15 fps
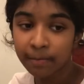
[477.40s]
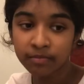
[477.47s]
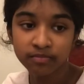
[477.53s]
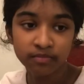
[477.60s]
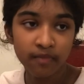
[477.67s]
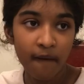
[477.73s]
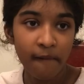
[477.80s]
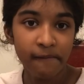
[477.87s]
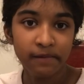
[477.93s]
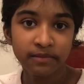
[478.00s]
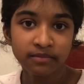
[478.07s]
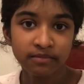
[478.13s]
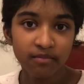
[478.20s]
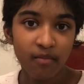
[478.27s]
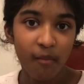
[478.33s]
So while
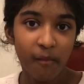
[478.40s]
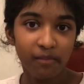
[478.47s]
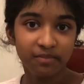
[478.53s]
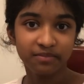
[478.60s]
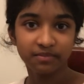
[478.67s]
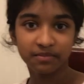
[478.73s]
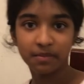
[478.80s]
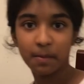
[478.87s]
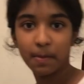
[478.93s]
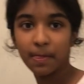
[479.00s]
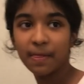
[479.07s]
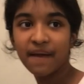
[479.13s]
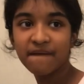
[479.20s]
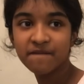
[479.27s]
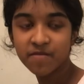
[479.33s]
we're eating,
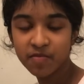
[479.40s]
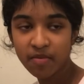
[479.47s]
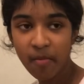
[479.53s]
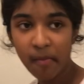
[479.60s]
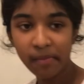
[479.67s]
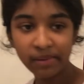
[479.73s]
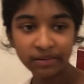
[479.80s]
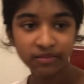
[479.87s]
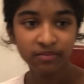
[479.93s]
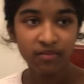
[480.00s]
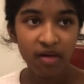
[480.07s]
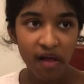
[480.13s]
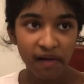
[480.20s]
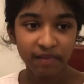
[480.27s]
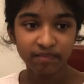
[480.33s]
the kids are
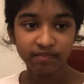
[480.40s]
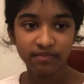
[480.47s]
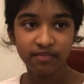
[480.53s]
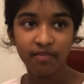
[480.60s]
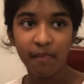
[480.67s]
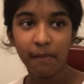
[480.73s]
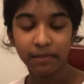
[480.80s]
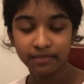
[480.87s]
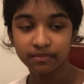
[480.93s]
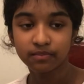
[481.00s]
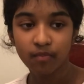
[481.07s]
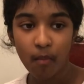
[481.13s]
gonna tell us